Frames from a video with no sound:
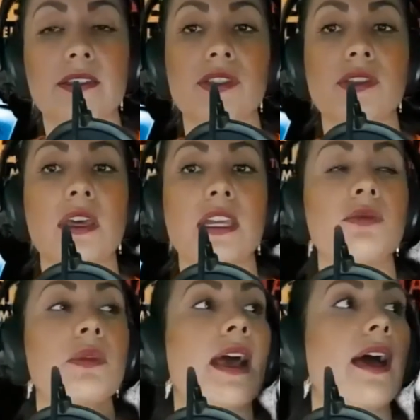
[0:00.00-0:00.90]
just so that you
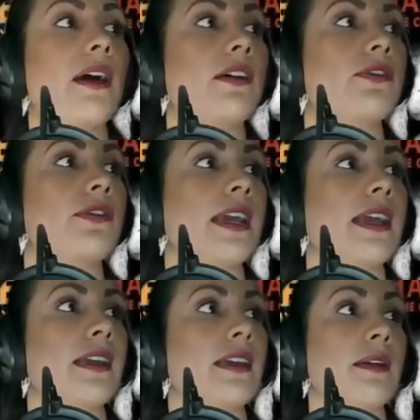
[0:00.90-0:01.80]
would have
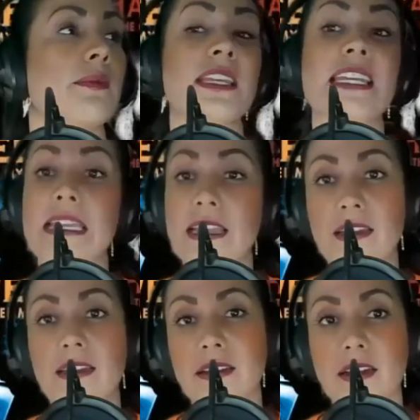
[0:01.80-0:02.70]
a
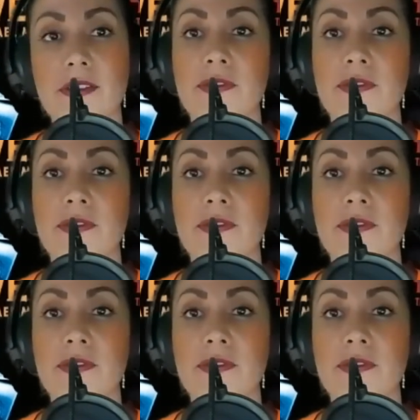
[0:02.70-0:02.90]
beginning of